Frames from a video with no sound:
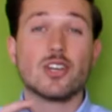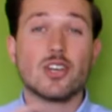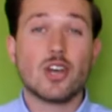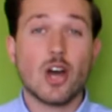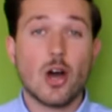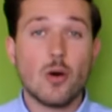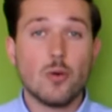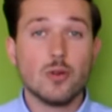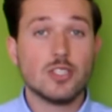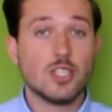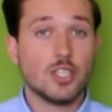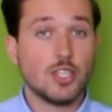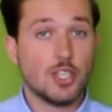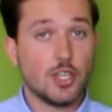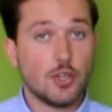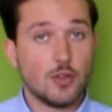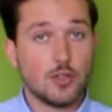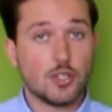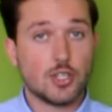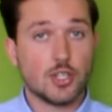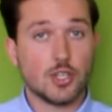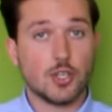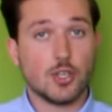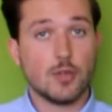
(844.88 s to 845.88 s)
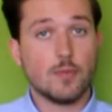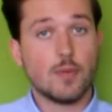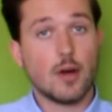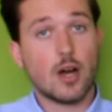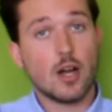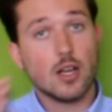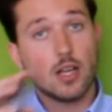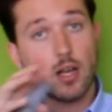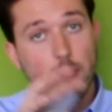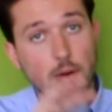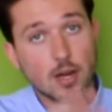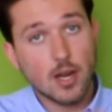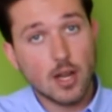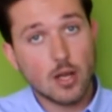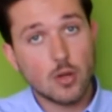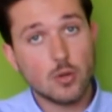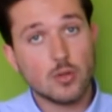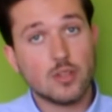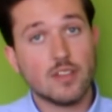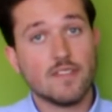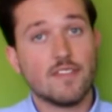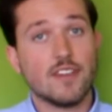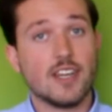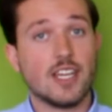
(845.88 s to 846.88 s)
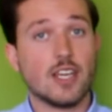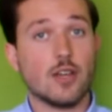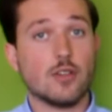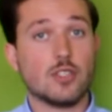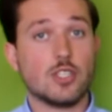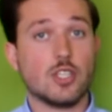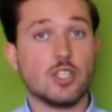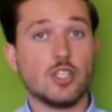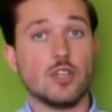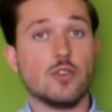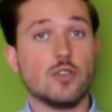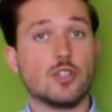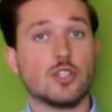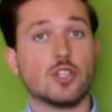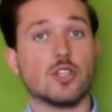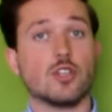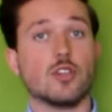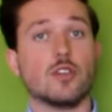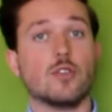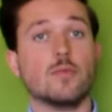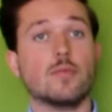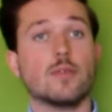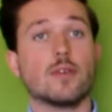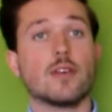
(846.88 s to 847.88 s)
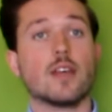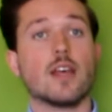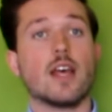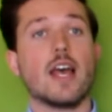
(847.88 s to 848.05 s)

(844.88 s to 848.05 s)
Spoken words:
I go onto YouTube, I upload the video to YouTube,